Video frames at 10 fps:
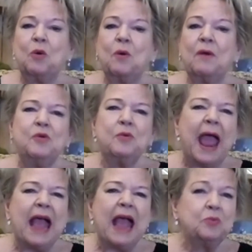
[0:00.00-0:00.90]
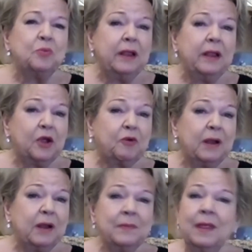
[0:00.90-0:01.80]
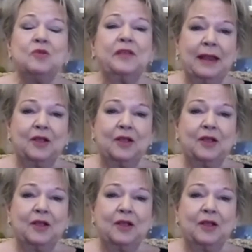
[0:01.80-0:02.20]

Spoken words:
North Carolina couldn't extradite you.